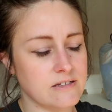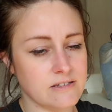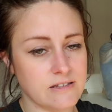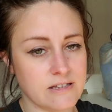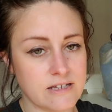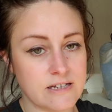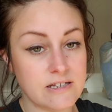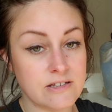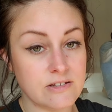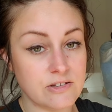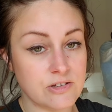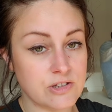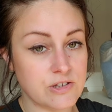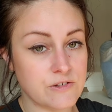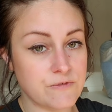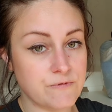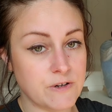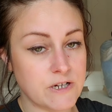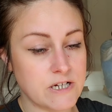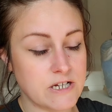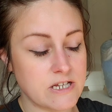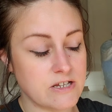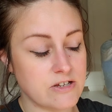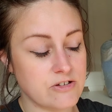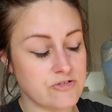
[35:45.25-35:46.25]
Like, it looked
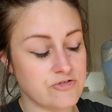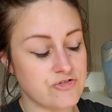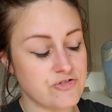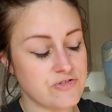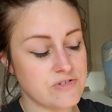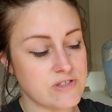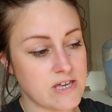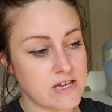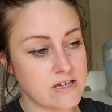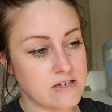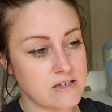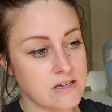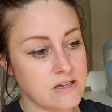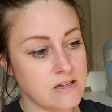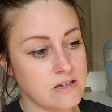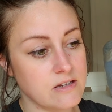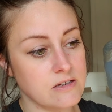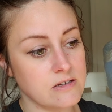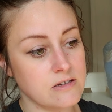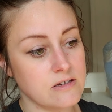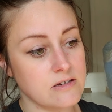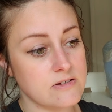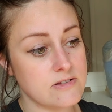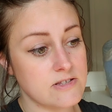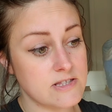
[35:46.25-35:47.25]
funny. She's like,
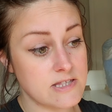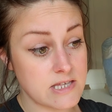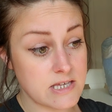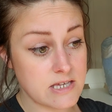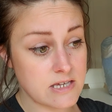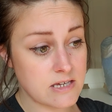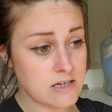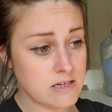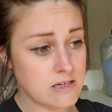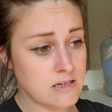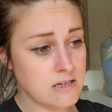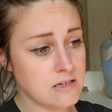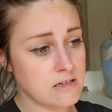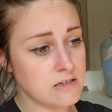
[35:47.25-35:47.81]
see?